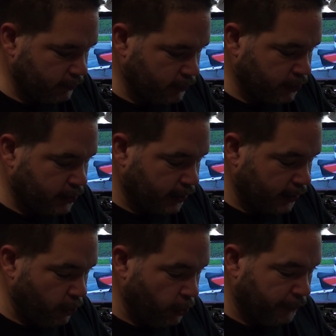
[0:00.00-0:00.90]
just
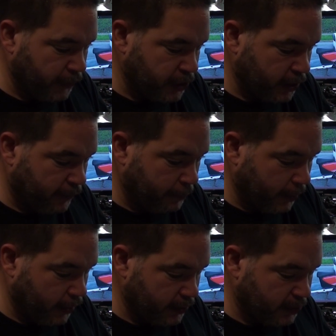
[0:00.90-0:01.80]
take off the shelf
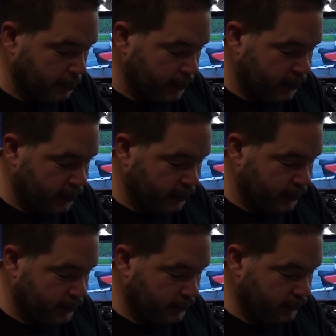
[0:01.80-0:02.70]
parts
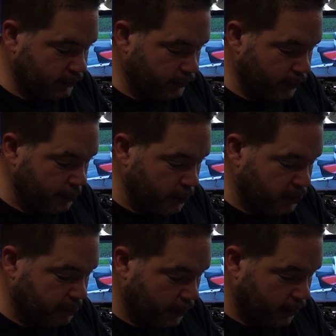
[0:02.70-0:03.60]
basically for the
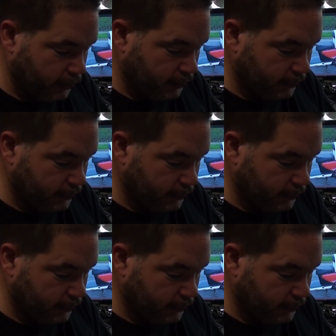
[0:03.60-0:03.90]
most part.